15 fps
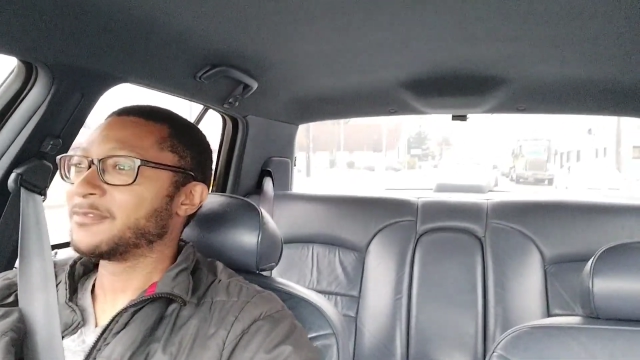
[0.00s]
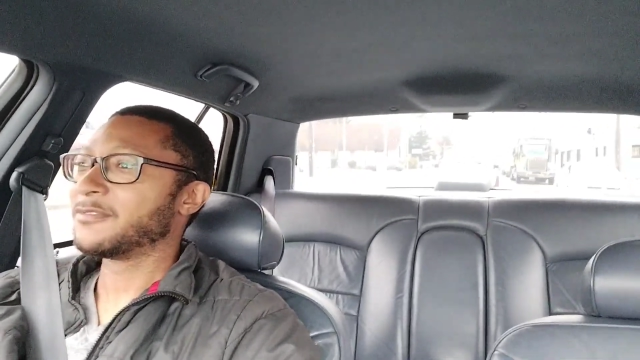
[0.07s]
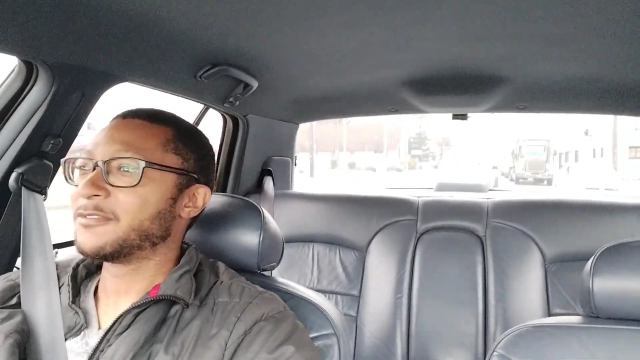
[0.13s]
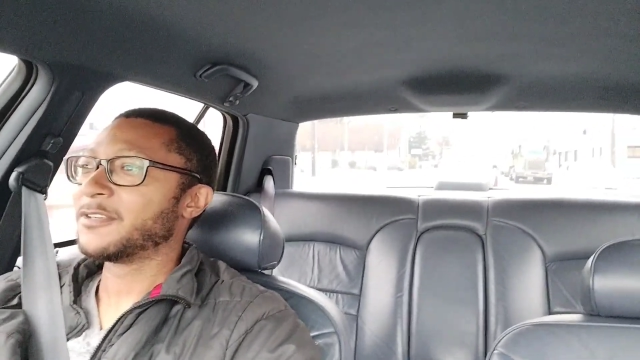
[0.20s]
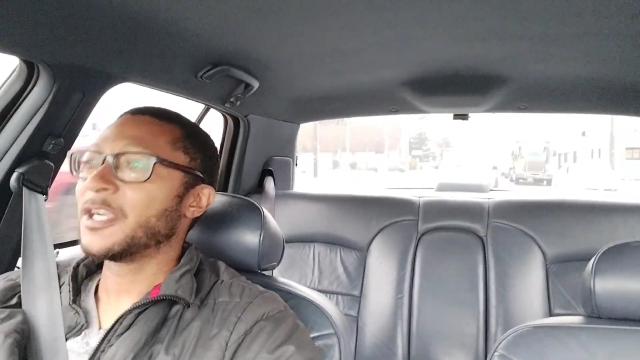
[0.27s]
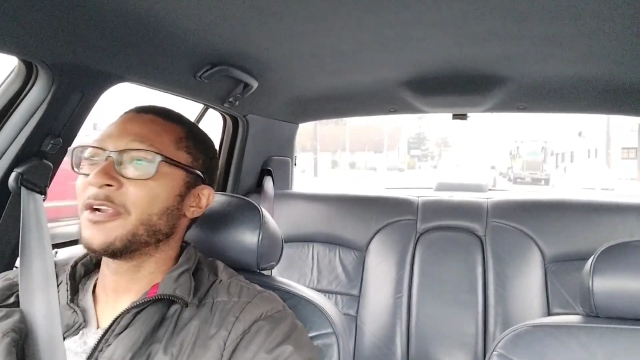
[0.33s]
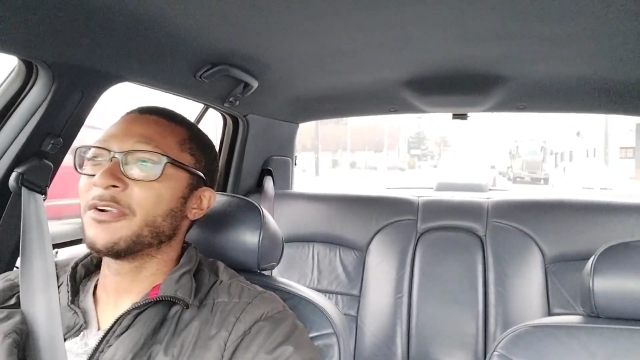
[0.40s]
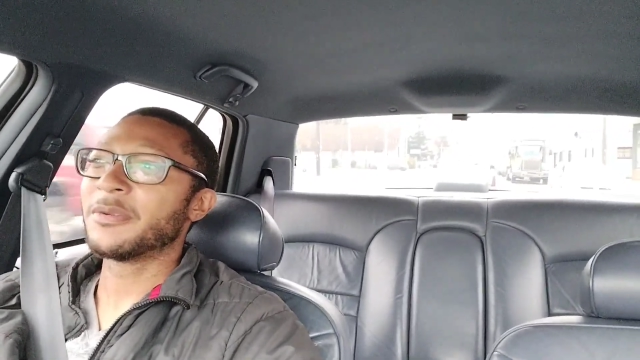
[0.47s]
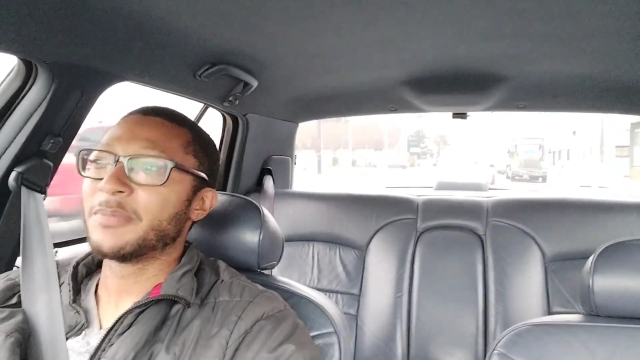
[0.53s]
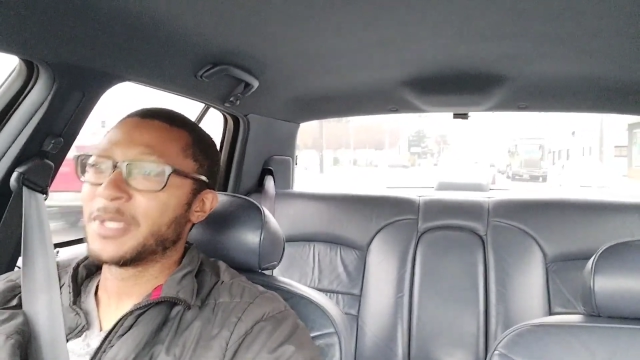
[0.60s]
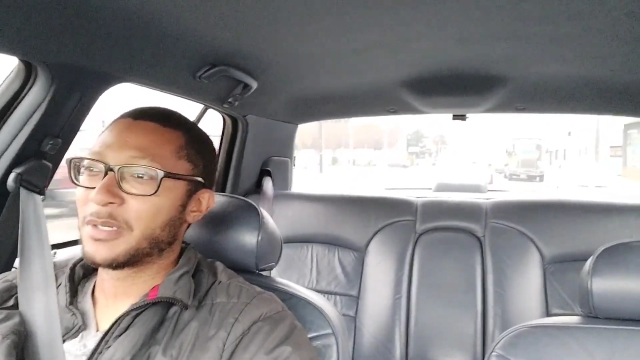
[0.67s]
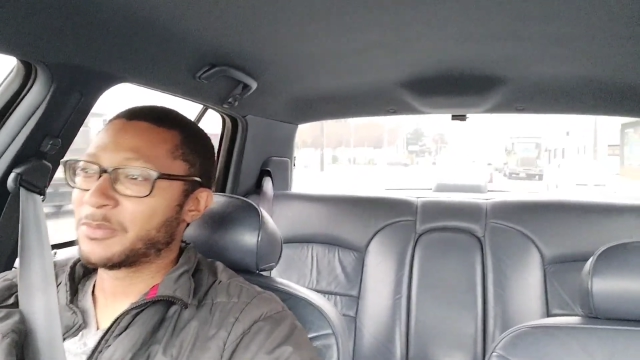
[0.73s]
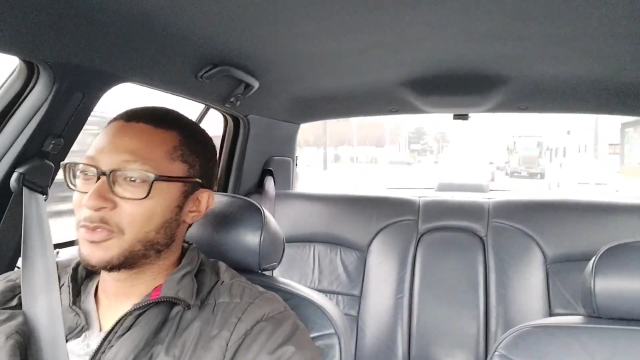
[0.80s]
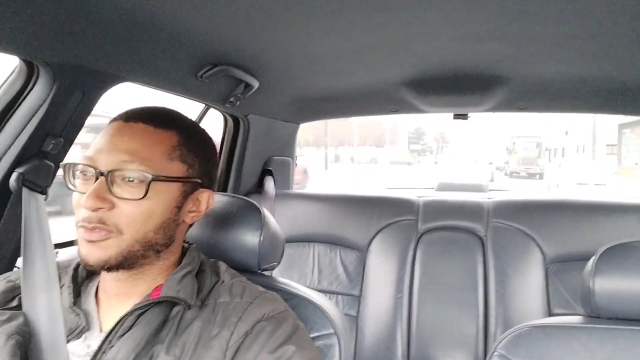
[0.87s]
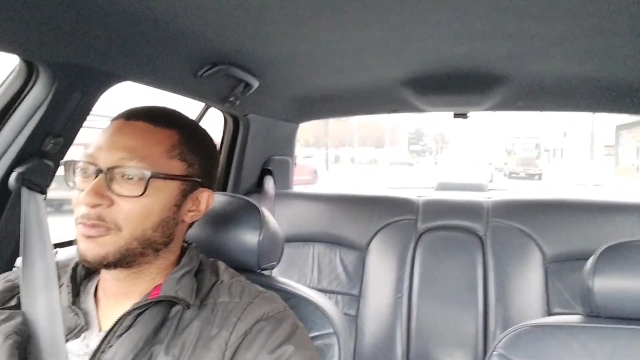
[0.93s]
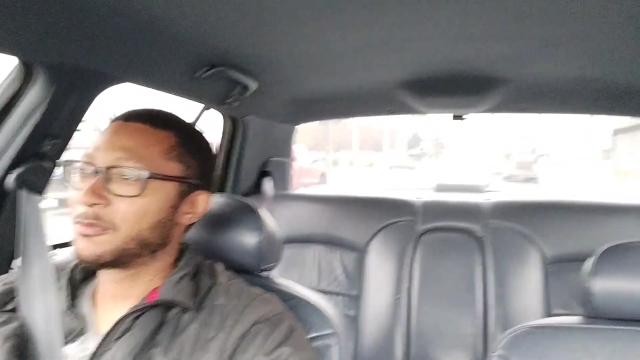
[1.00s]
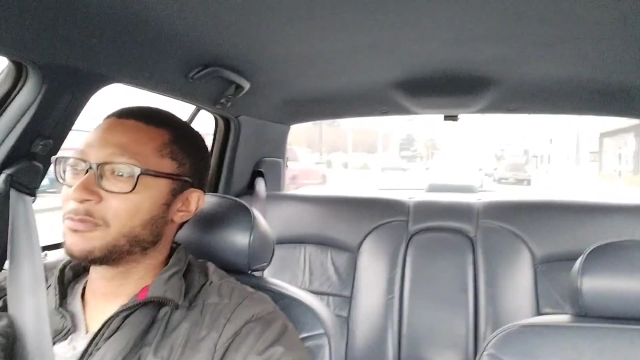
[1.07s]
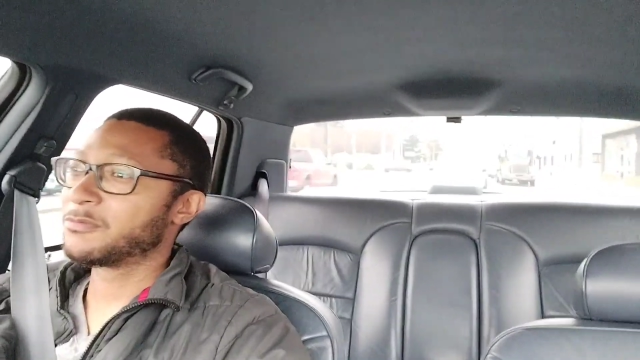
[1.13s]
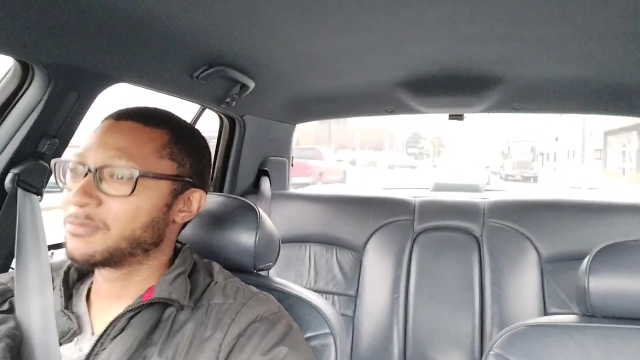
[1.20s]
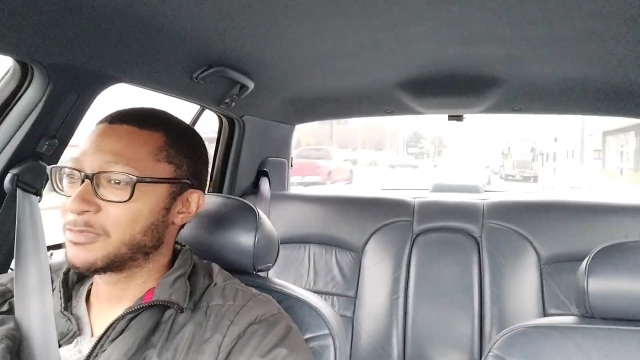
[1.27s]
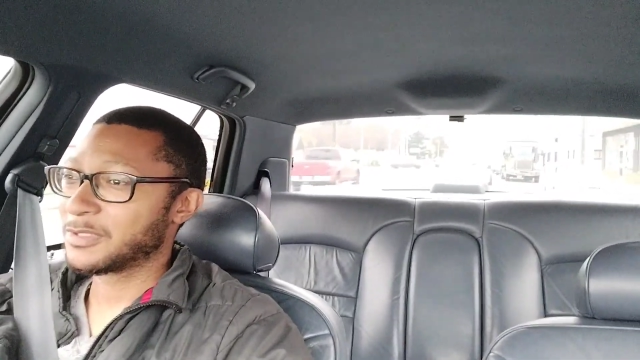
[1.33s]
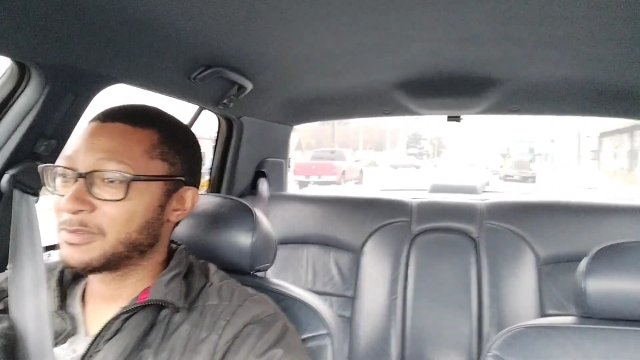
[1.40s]
very minimal,
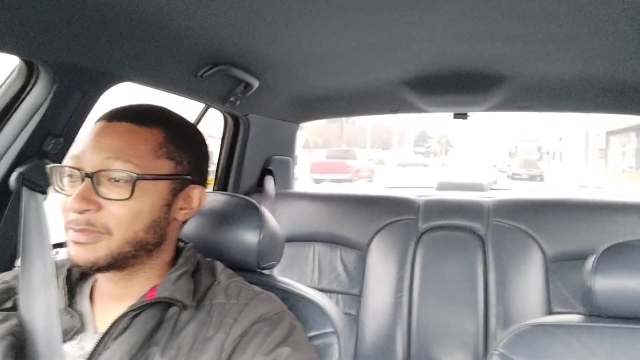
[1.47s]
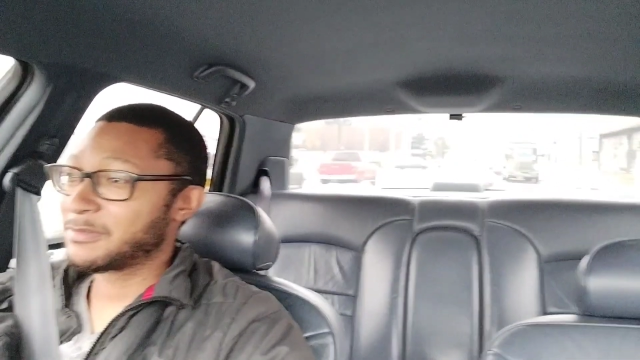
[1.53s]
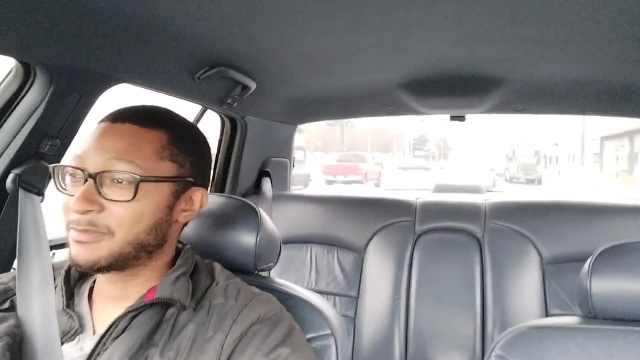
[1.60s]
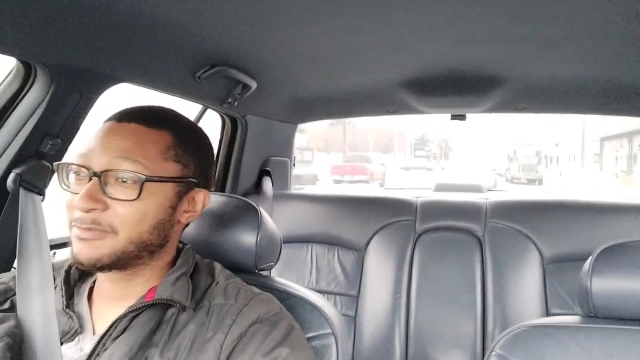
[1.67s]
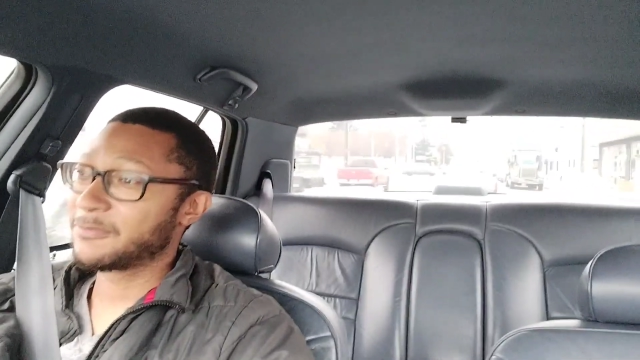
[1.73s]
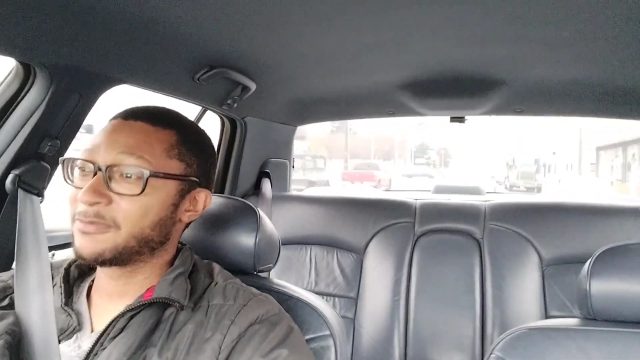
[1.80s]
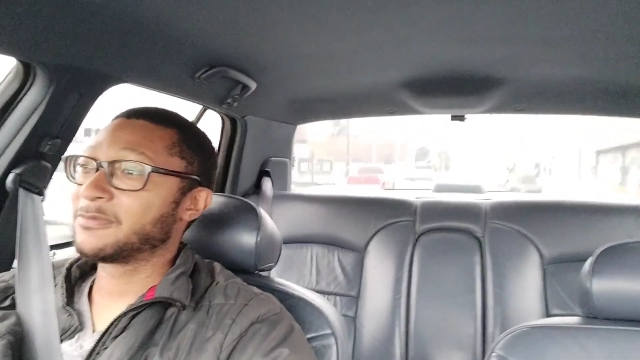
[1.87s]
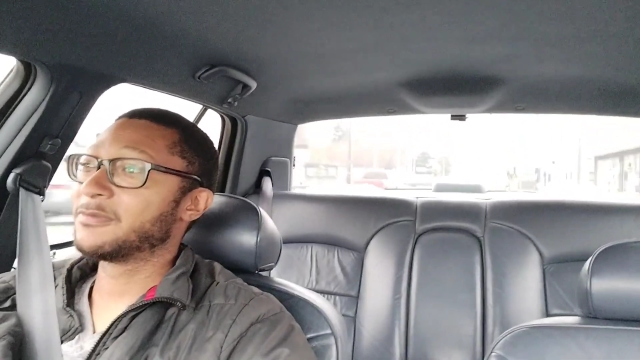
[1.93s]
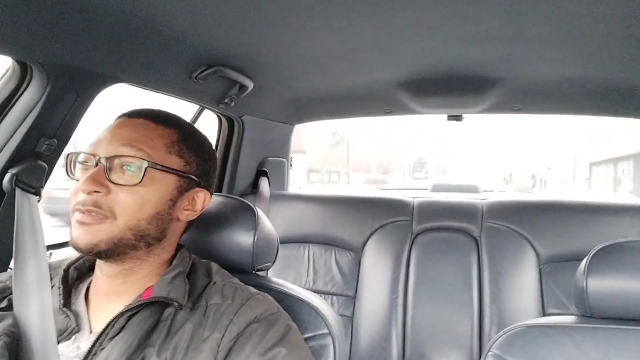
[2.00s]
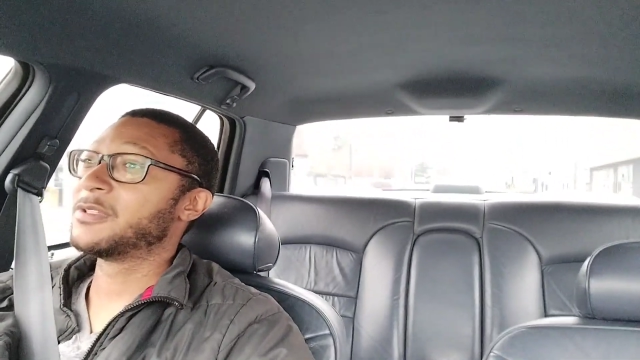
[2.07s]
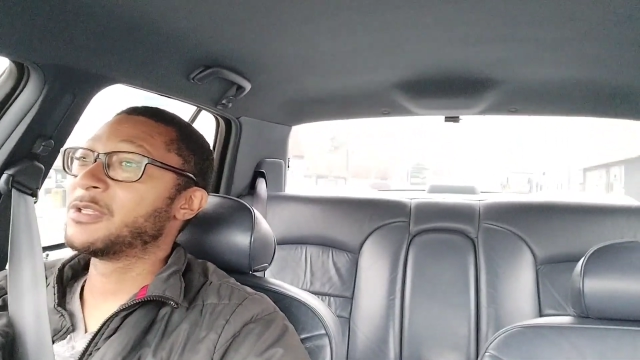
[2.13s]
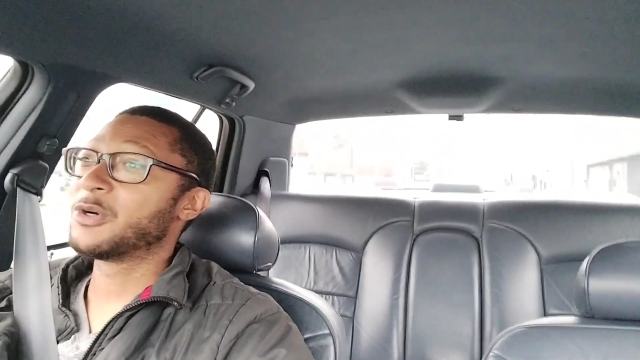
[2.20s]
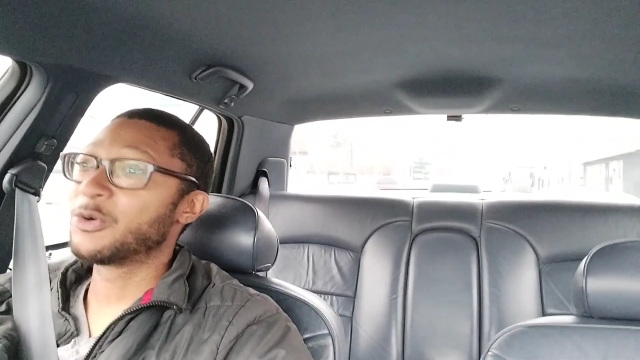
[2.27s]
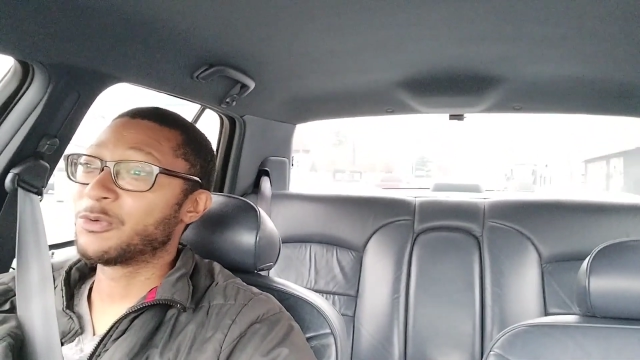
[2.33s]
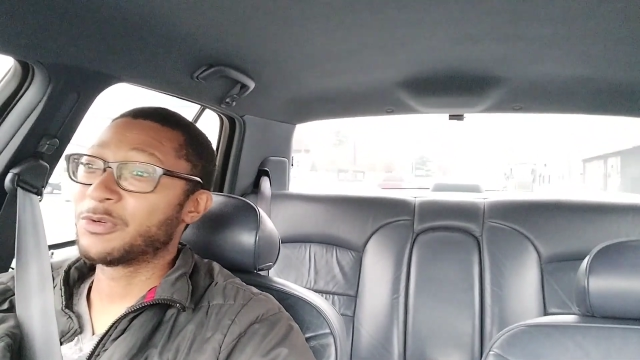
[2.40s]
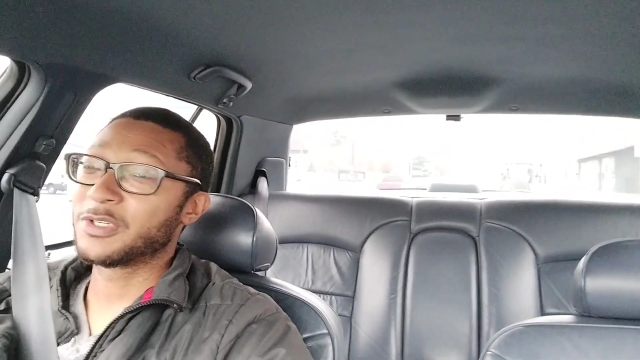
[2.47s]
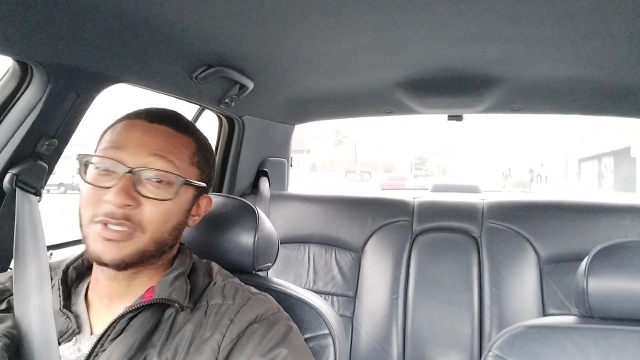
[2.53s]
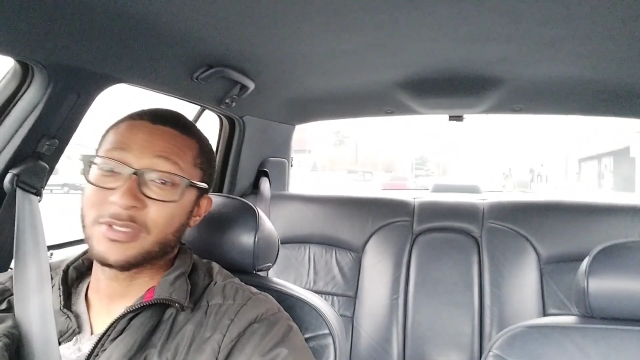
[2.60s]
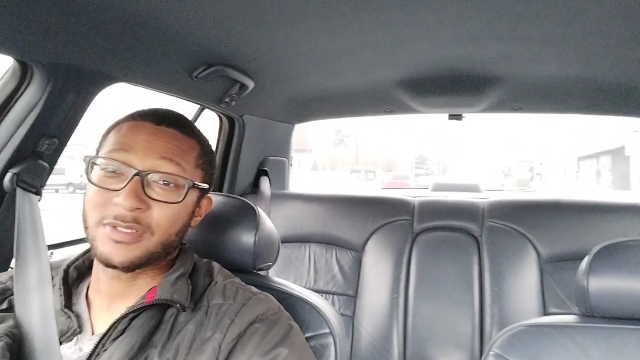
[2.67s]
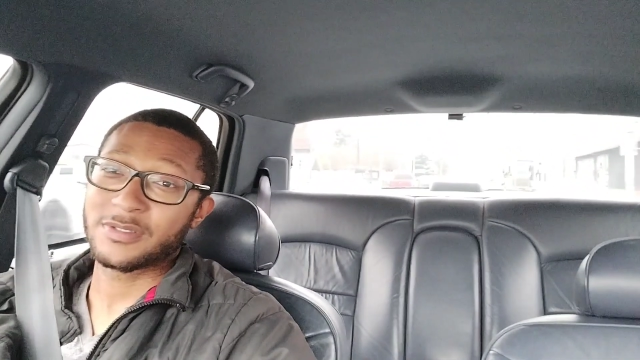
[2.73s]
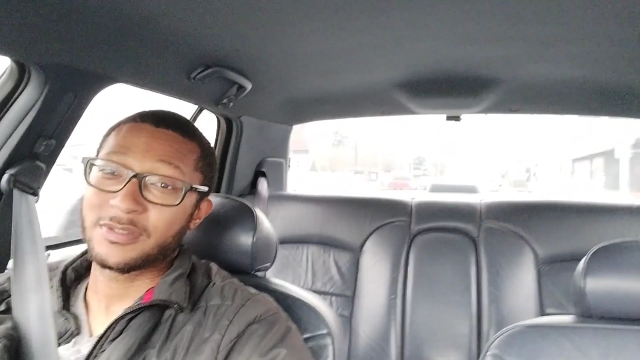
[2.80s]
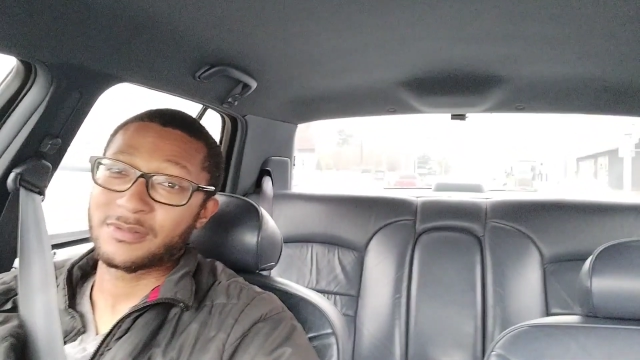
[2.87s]
no
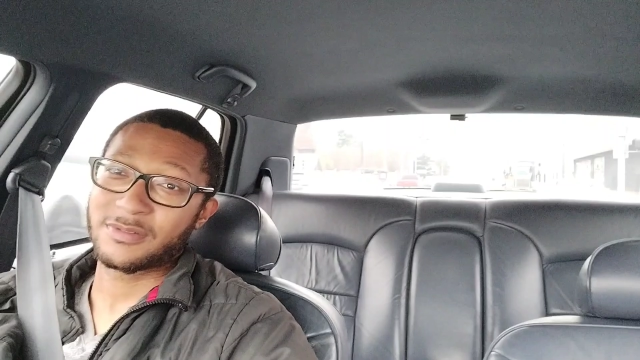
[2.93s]
rust.